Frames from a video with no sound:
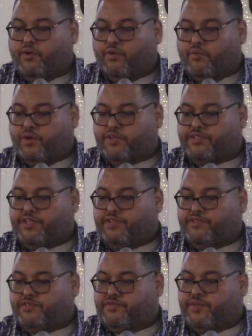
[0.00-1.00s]
Where
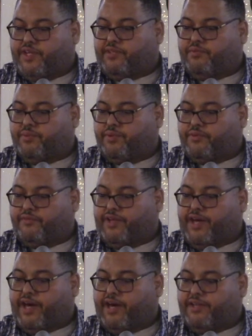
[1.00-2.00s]
teachers read the Word of
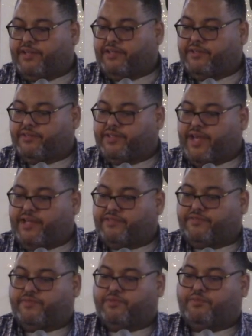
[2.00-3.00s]
God in their
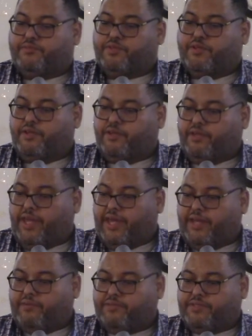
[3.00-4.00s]
classrooms,
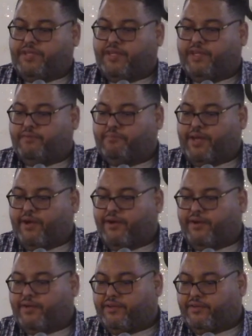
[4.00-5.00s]
and it was in
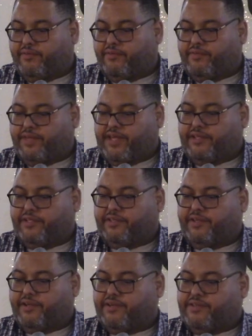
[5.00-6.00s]
America that
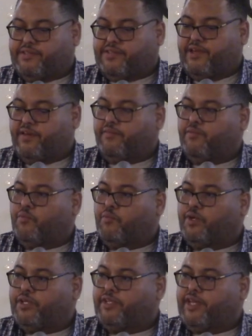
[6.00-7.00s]
declared itself
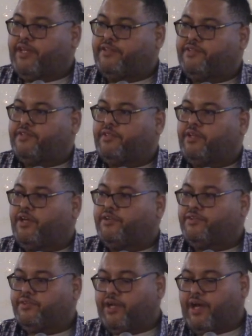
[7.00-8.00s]
one nation
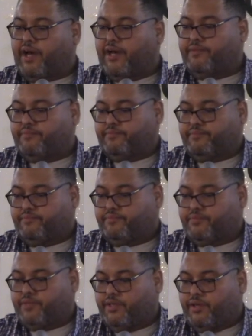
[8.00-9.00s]
under God.
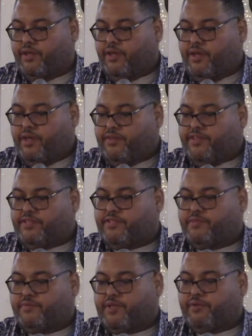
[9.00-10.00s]
This
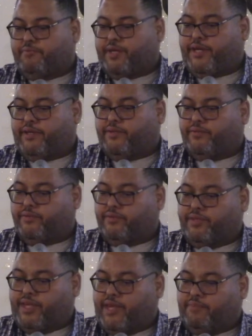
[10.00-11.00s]
is where Baal
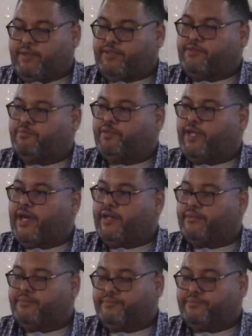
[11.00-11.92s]
came into play.